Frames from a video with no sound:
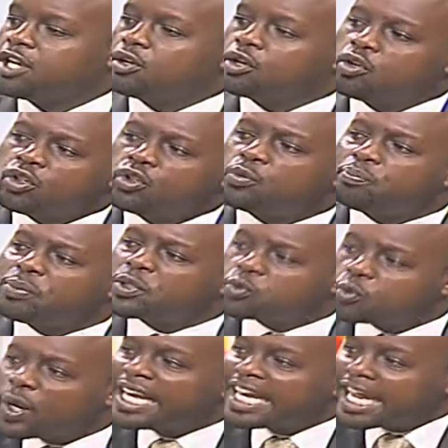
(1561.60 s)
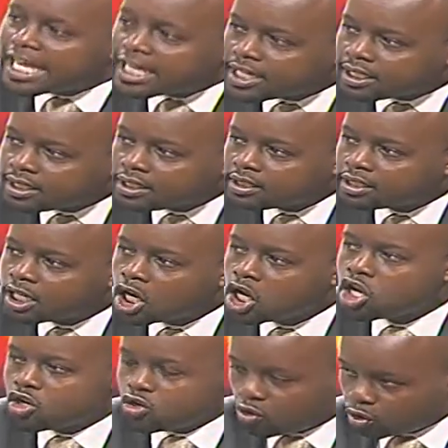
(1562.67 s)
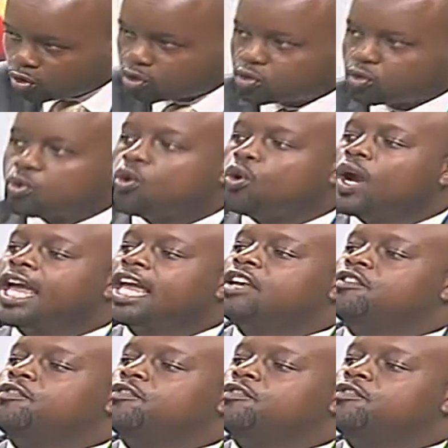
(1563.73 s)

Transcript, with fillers: you're going to persuade Kenyans mm -hmm. not to go and